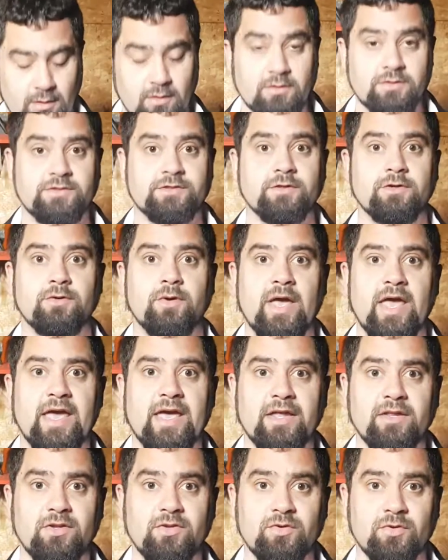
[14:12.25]
So
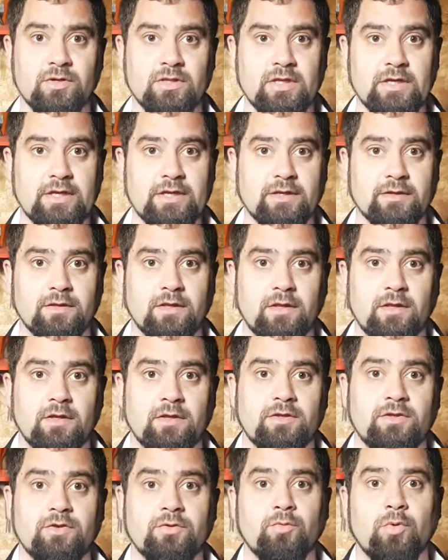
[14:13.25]
annually,
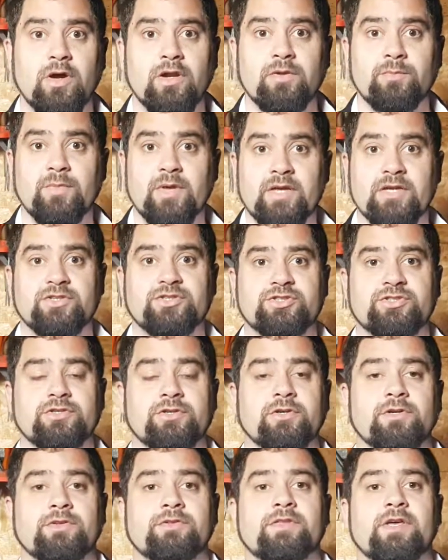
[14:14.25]
you want to make
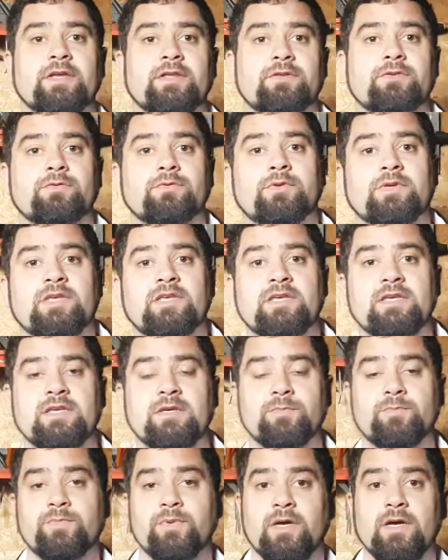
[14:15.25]
sure that you
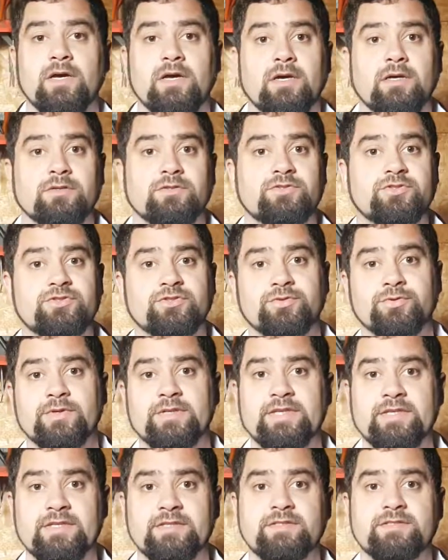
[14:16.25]
keep
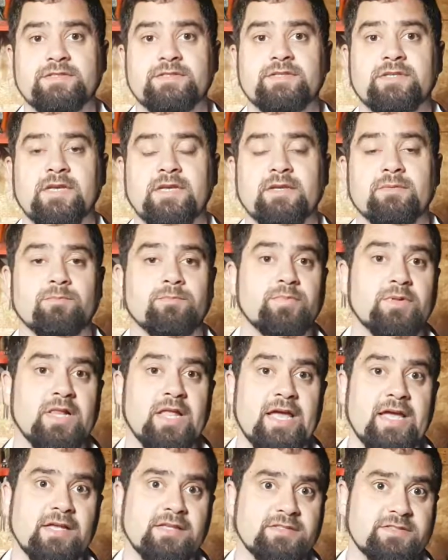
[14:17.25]
trees and
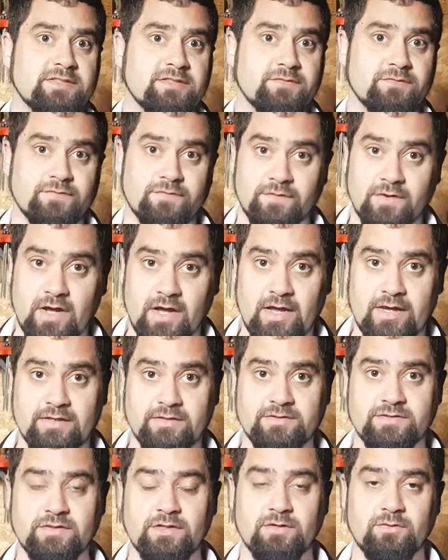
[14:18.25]
plants and
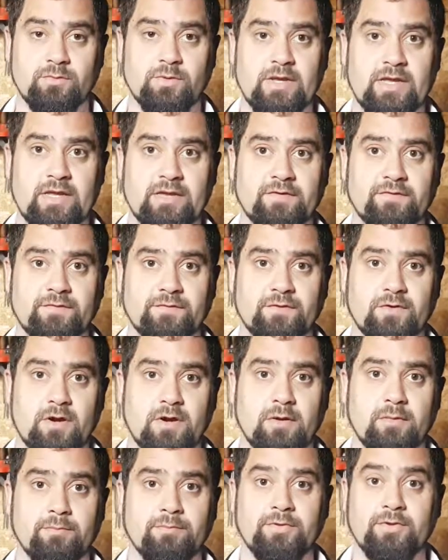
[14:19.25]
vines away
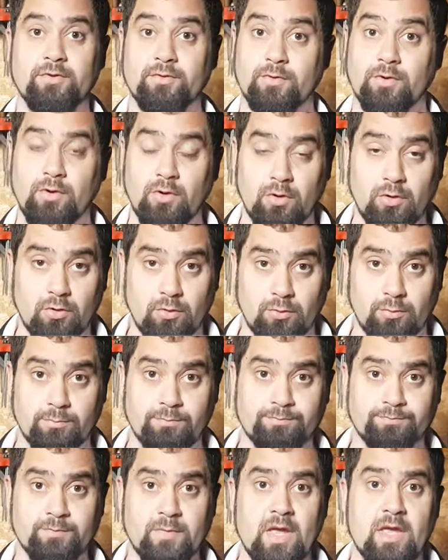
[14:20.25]
from your
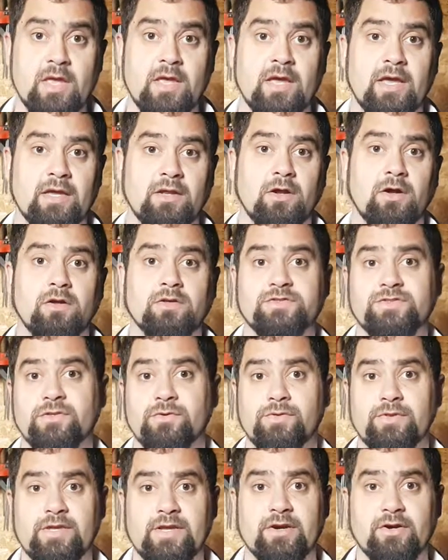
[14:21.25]
home and also
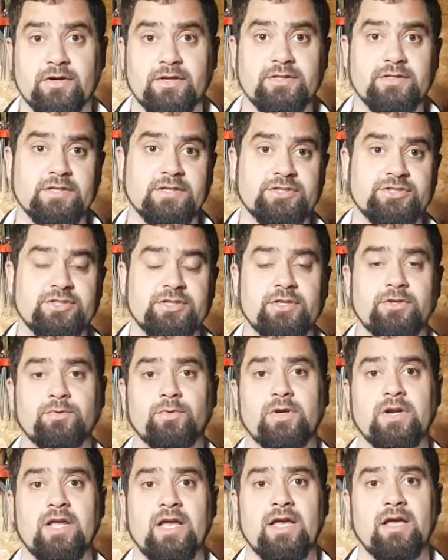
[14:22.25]
the air conditioning. You
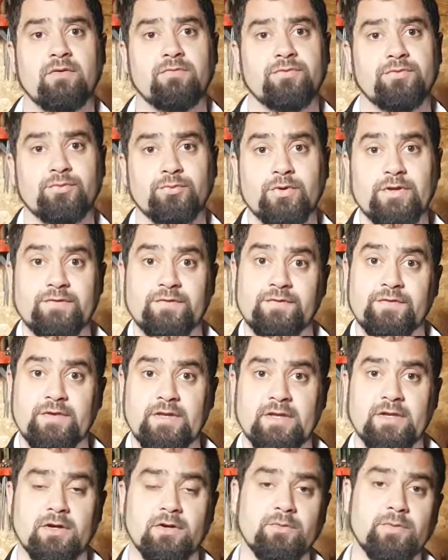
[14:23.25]
want to have 3
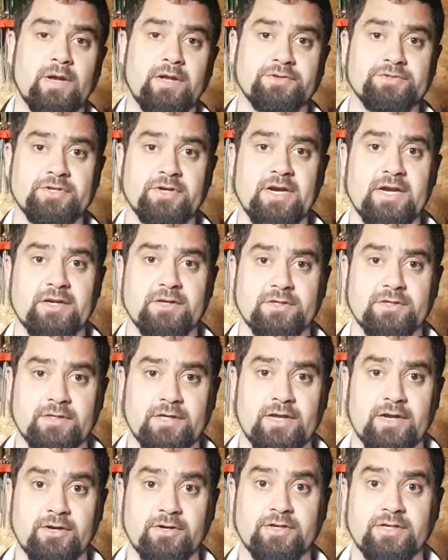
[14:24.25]
feet around your
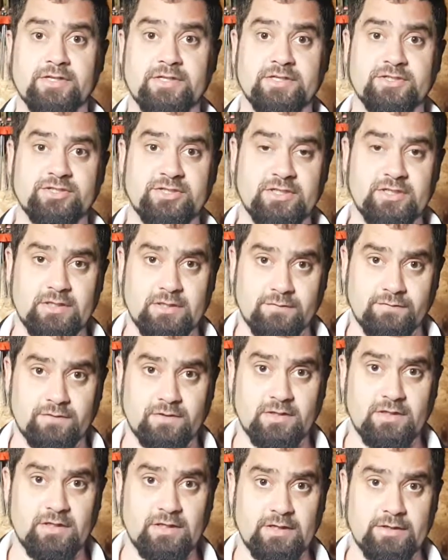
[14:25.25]
air conditioning of
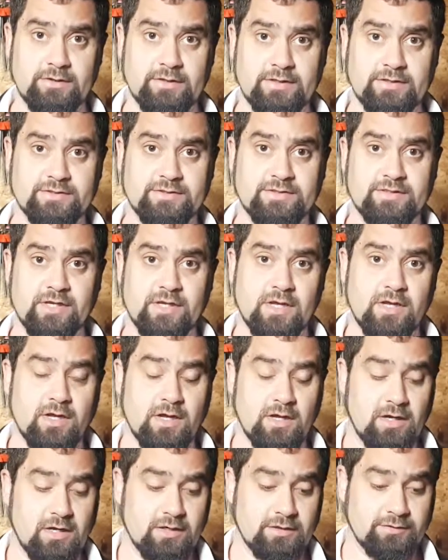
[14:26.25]
clearance
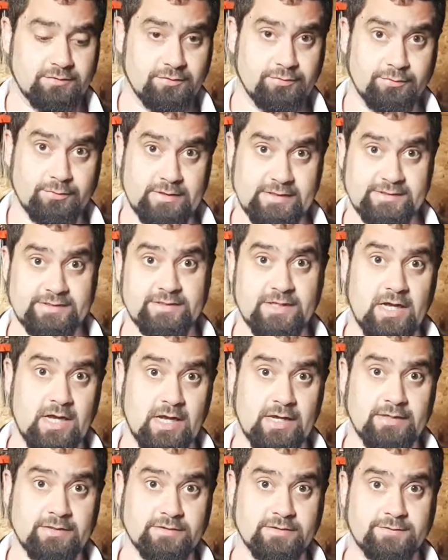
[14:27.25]
on 3
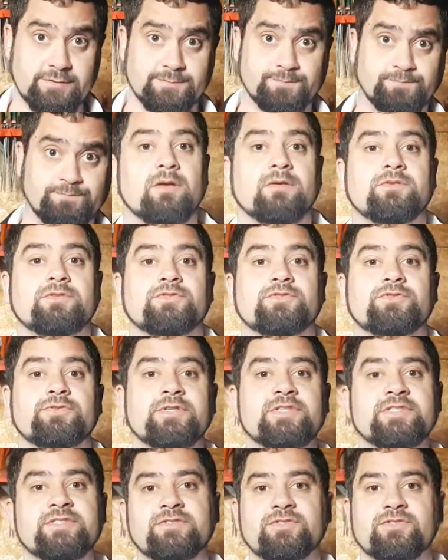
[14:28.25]
sides.
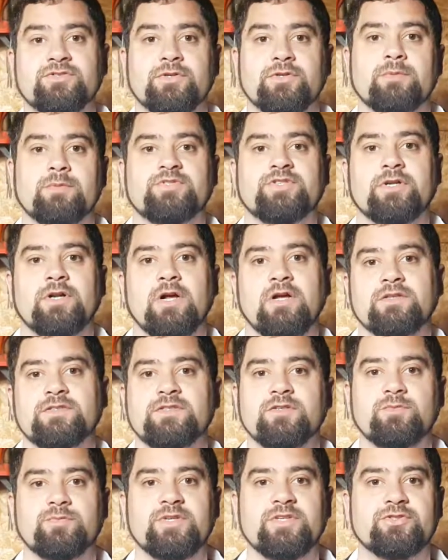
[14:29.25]
Trees and shrubs should
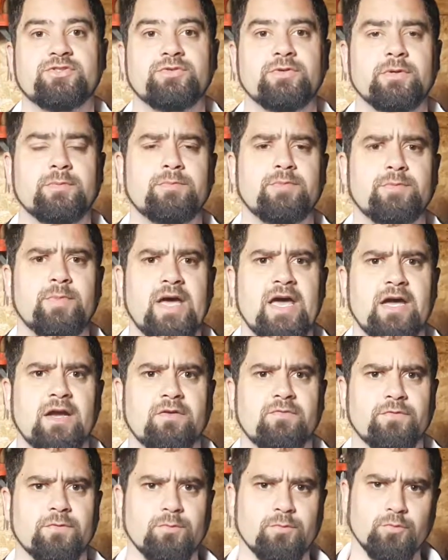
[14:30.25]
also be trimmed back
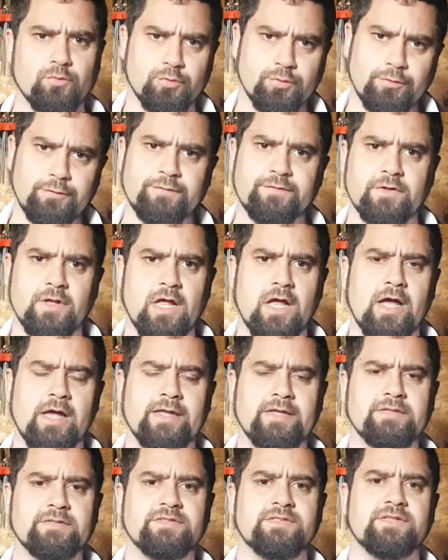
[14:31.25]
from roof
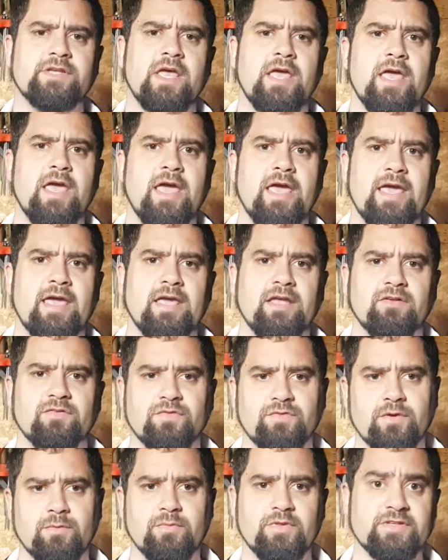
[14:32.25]
lines and
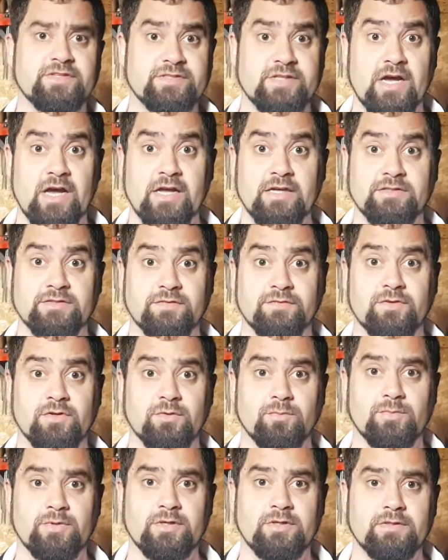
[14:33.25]
from the sides of your
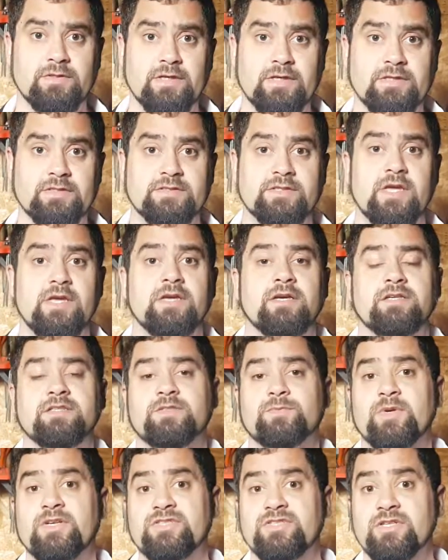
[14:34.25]
buildings,
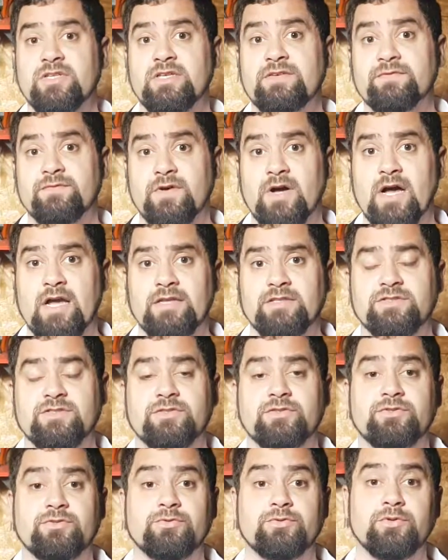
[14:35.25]
especially vines. You
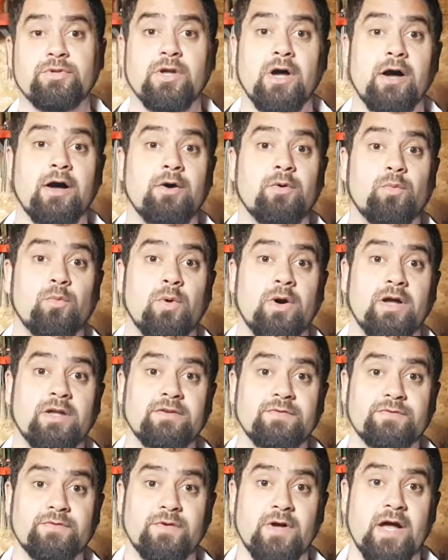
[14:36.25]
do not want
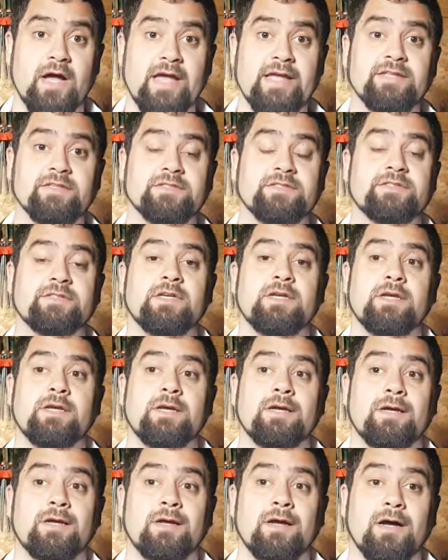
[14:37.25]
vines
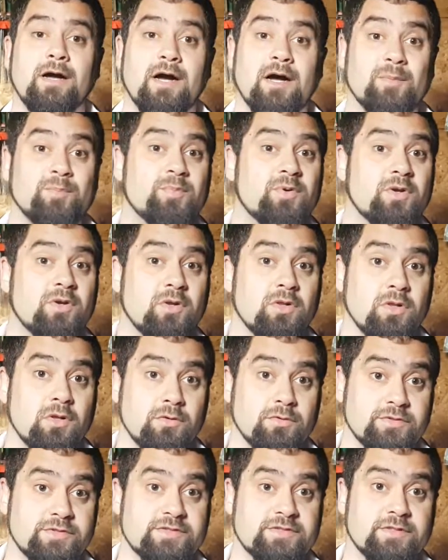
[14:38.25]
up
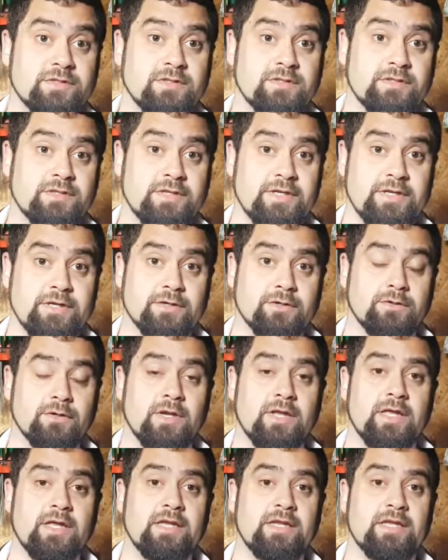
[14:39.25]
close near
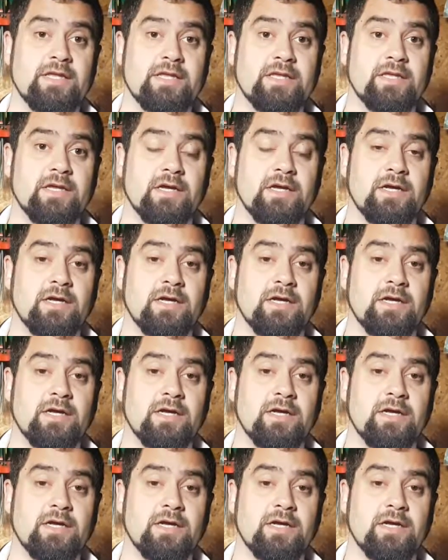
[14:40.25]
any